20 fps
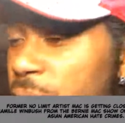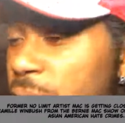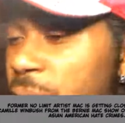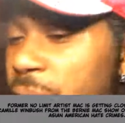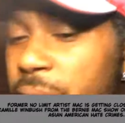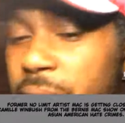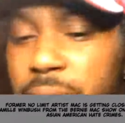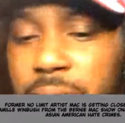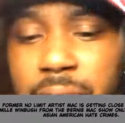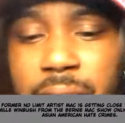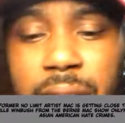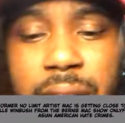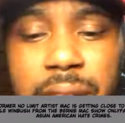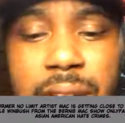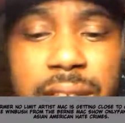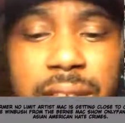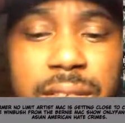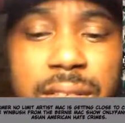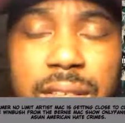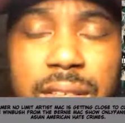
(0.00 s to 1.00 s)
in
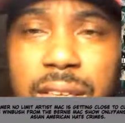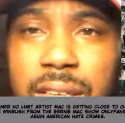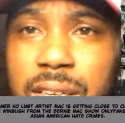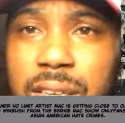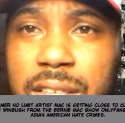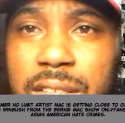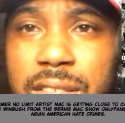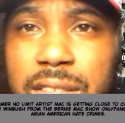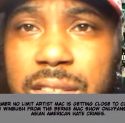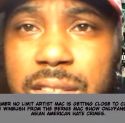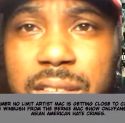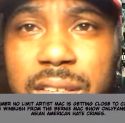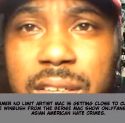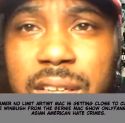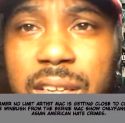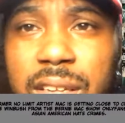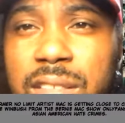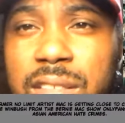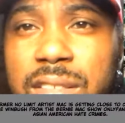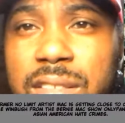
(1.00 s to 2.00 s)
this
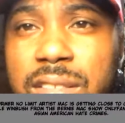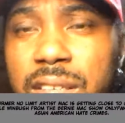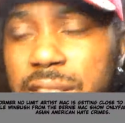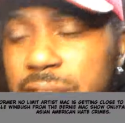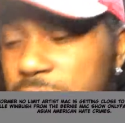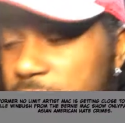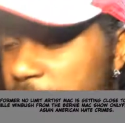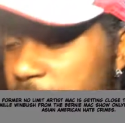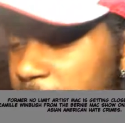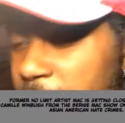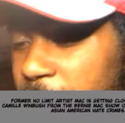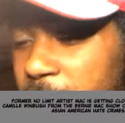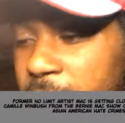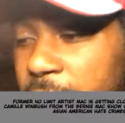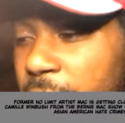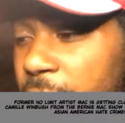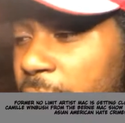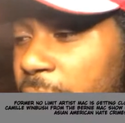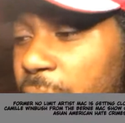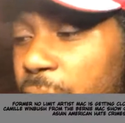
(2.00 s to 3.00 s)
system,
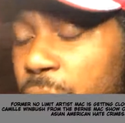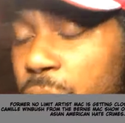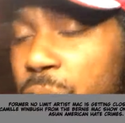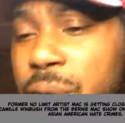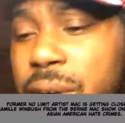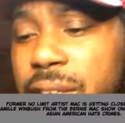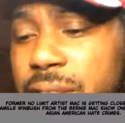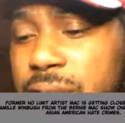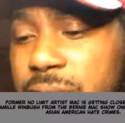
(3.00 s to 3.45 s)
man, and learn the